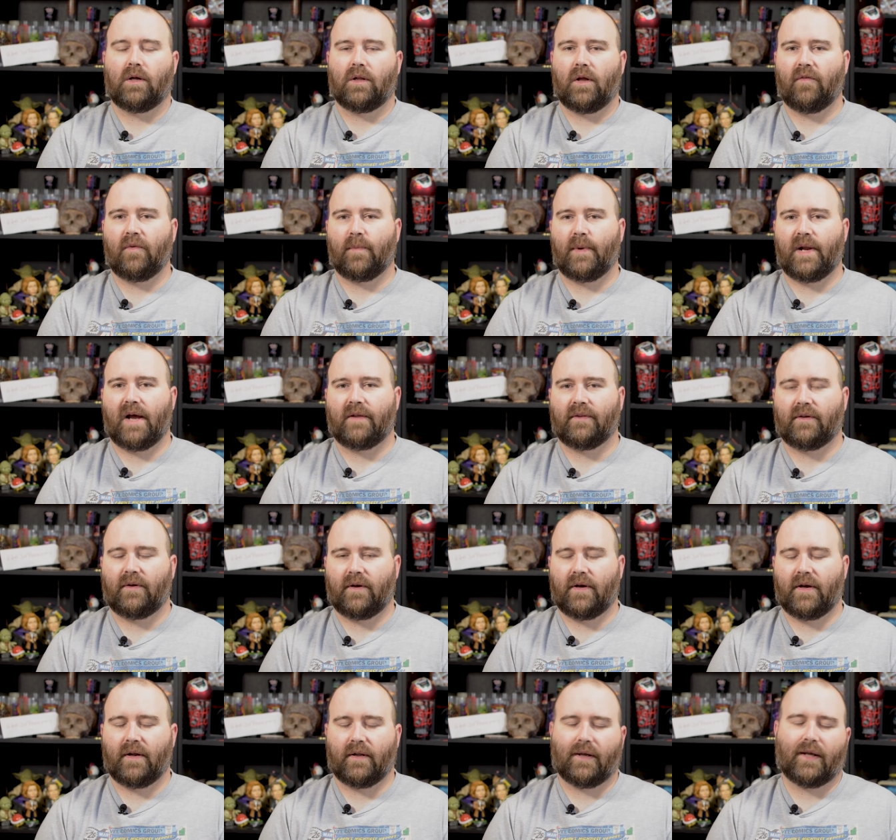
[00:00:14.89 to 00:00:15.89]
hello everybody out there
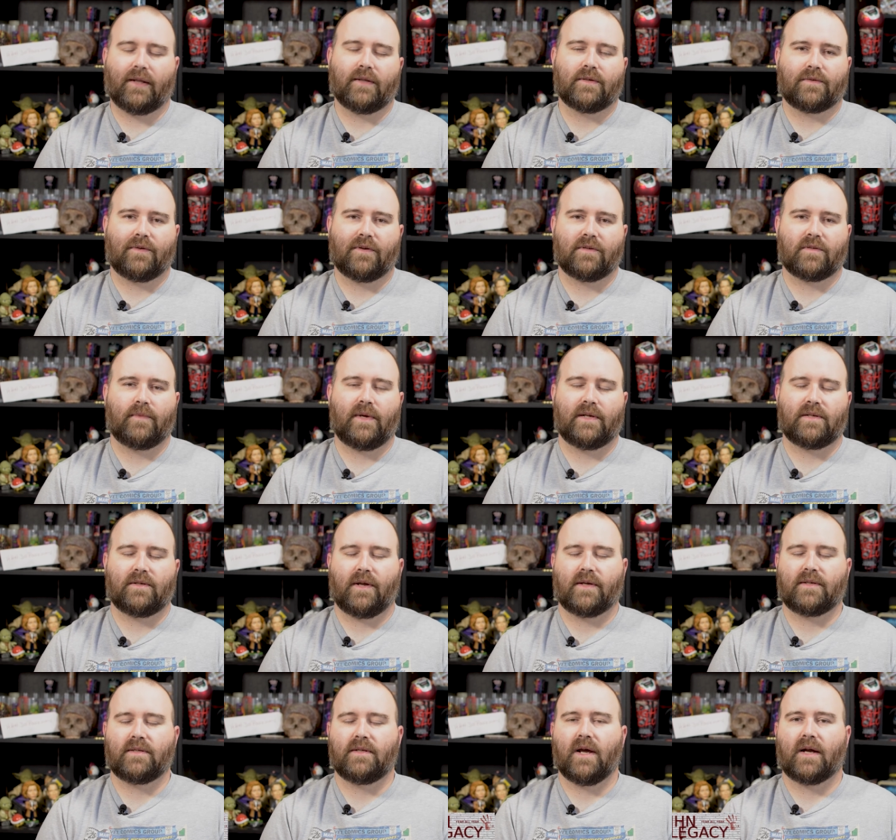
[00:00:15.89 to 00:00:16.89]
in internet land. This is Chris from
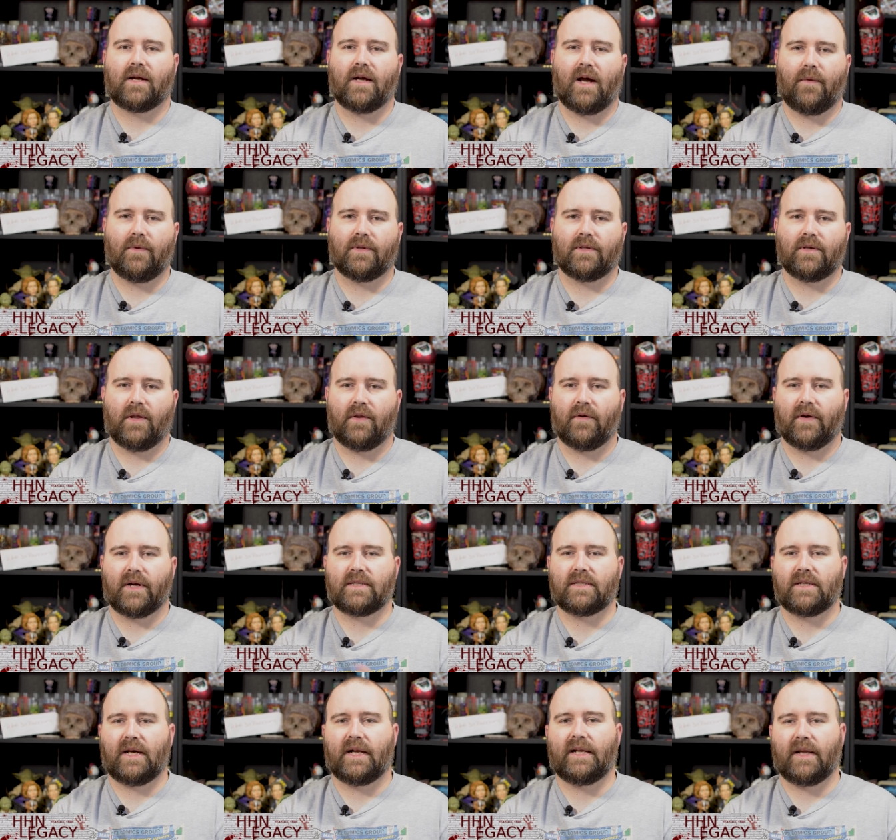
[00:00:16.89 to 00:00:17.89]
HLX.com with another
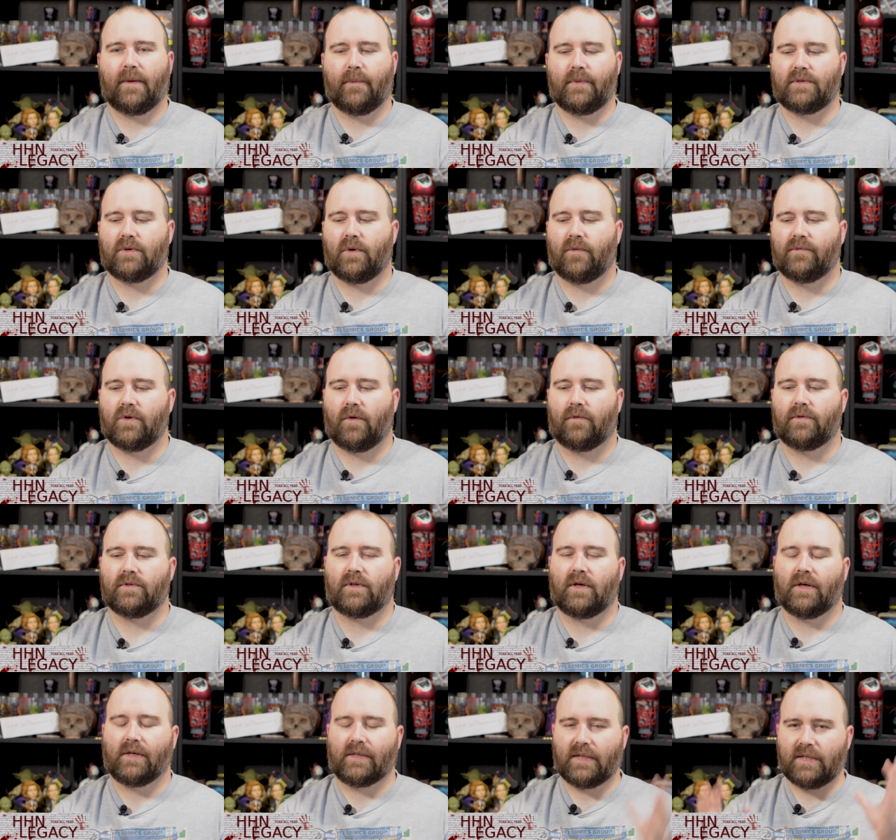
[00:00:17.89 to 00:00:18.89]
exciting episode of Topher's
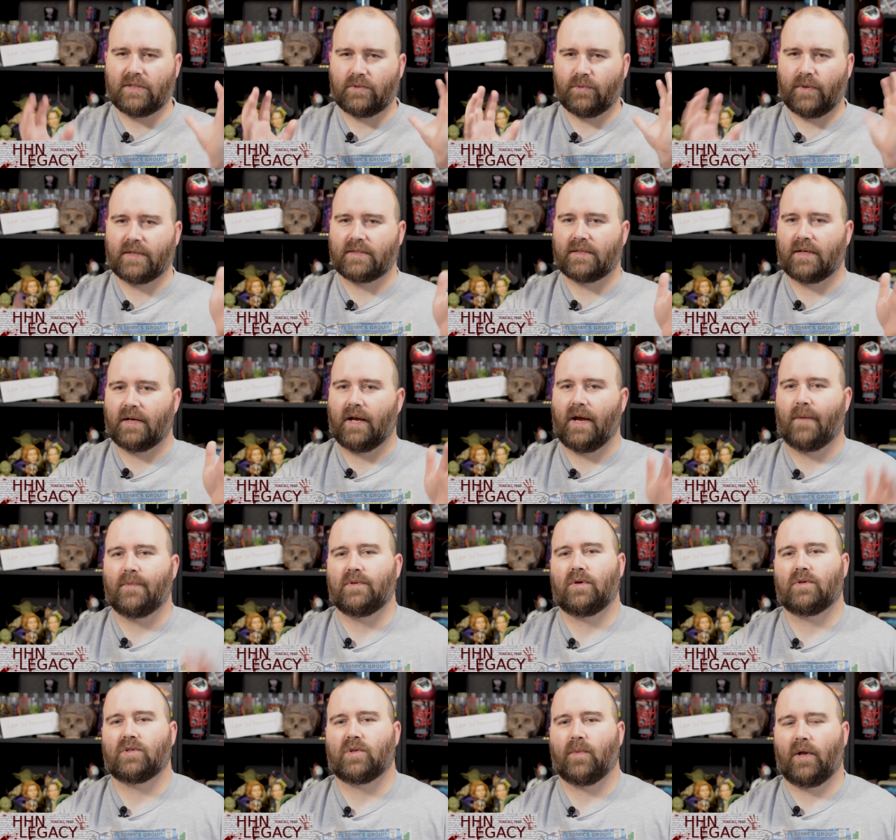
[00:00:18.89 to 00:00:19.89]
Log. This week's
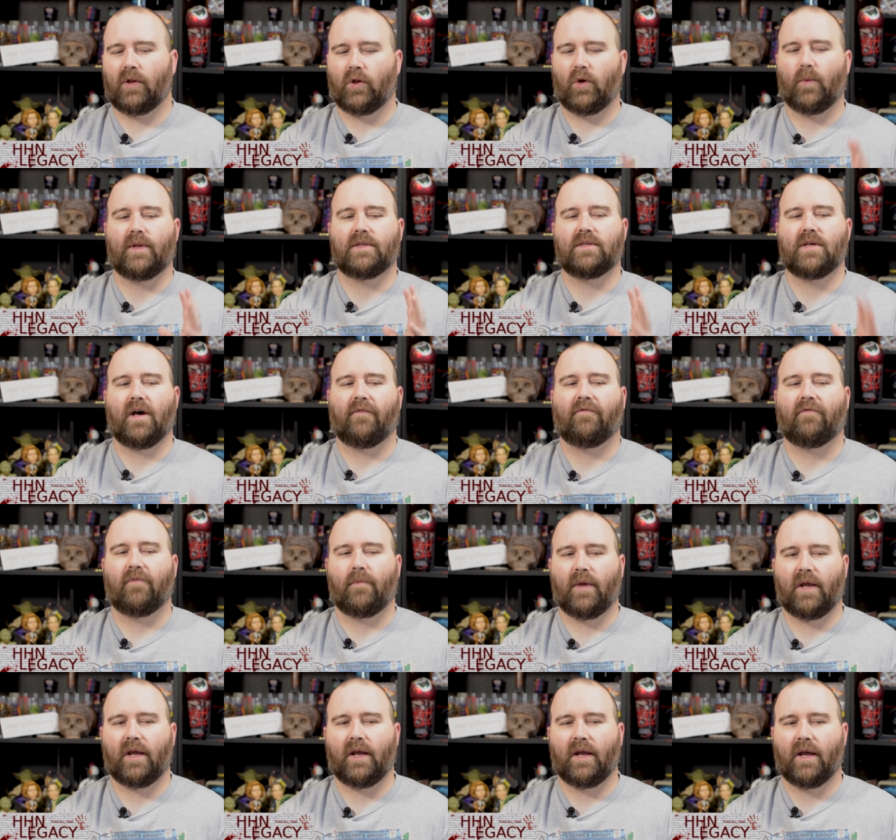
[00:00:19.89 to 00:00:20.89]
episode is going to be a little bit tough for
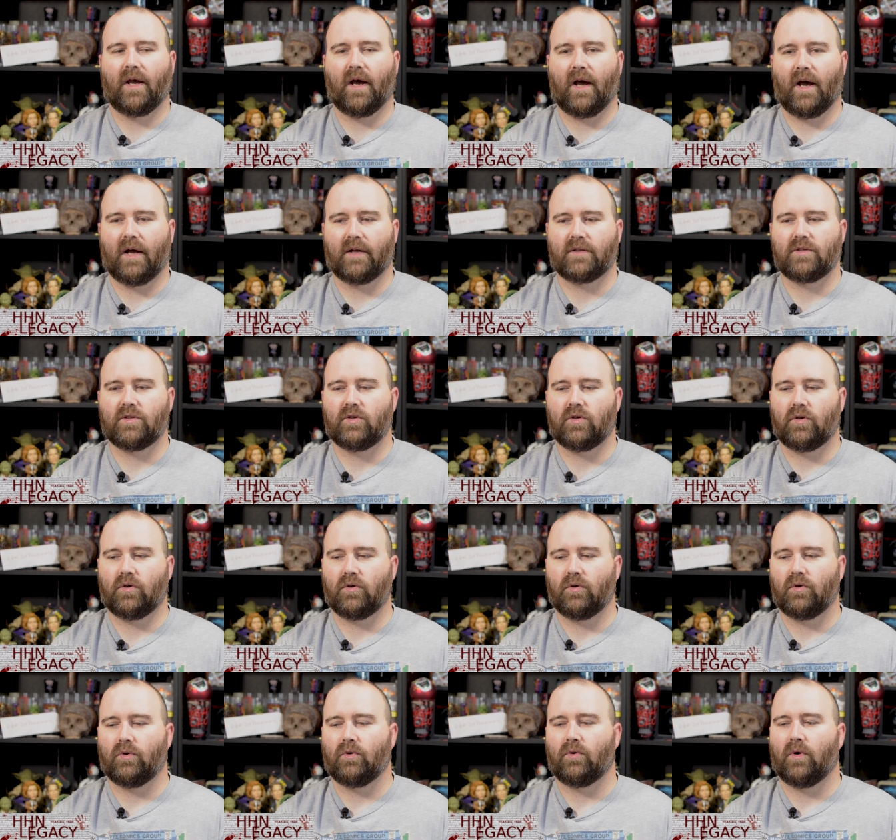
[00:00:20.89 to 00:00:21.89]
me
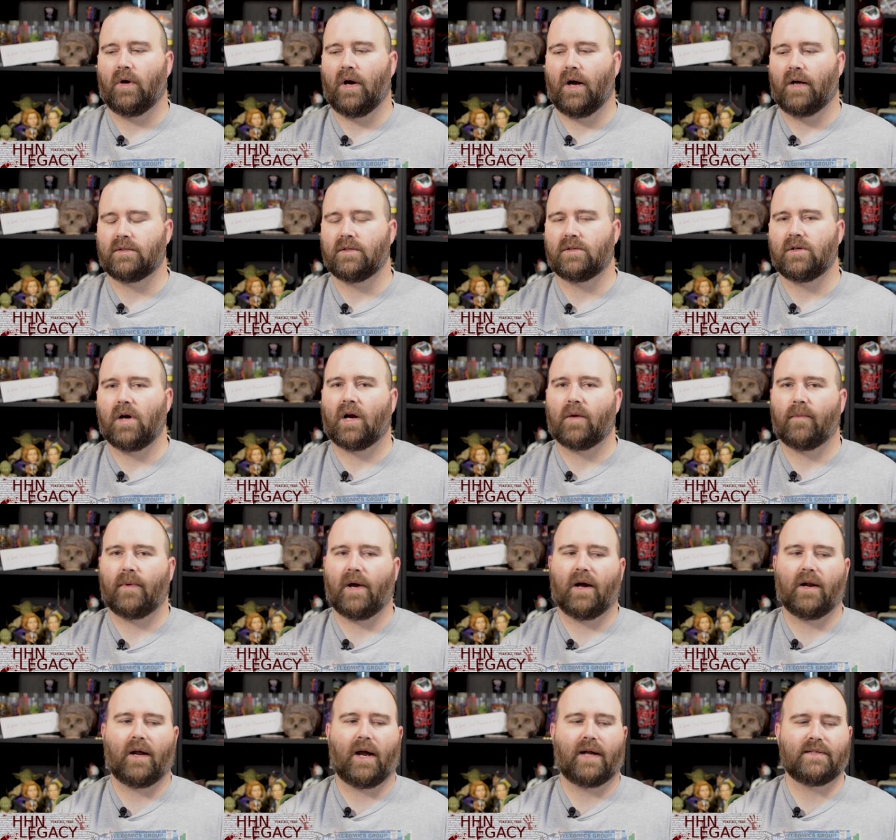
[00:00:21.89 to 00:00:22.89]
to talk
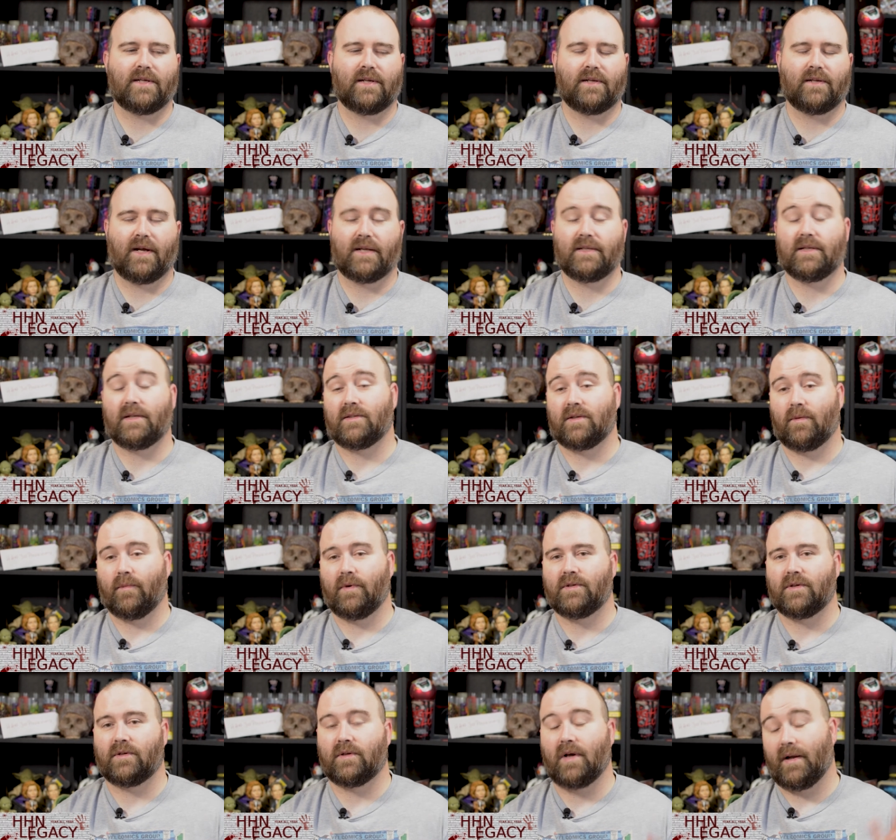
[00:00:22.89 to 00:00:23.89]
about. I did some
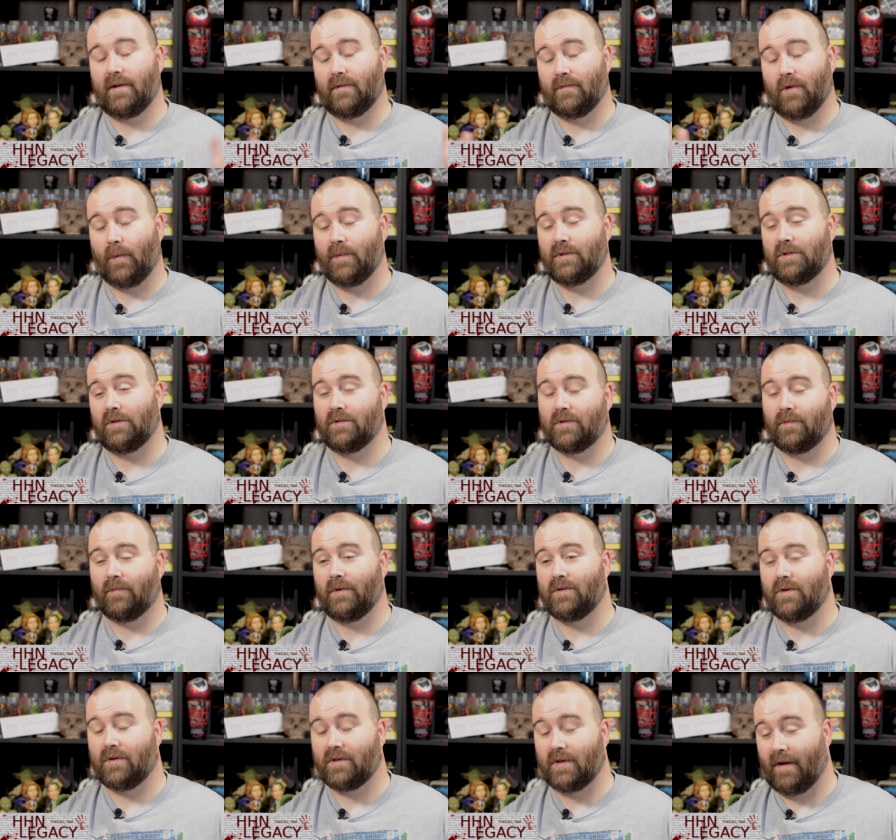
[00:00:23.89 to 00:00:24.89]
research. I always do some
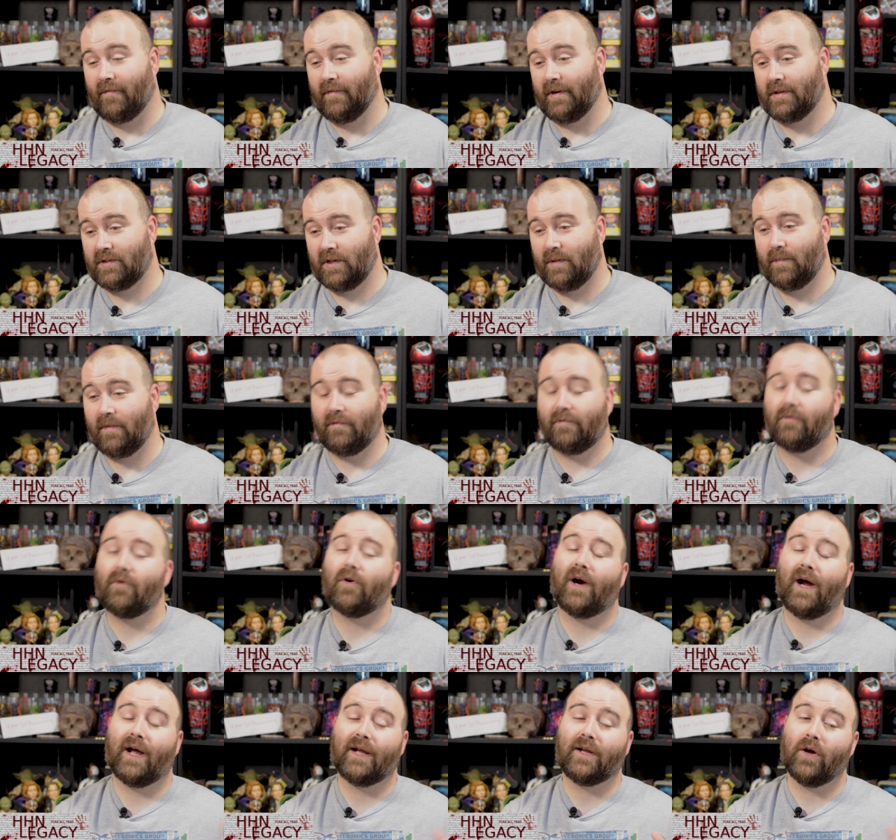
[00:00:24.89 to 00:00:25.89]
research, obviously,
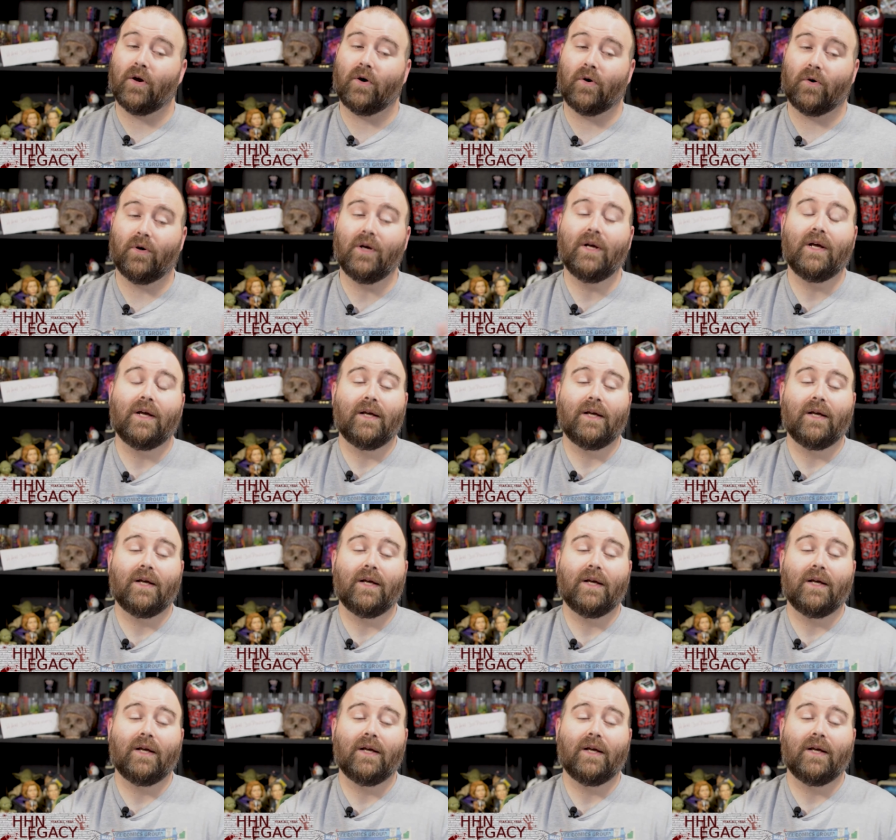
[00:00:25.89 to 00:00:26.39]
before I go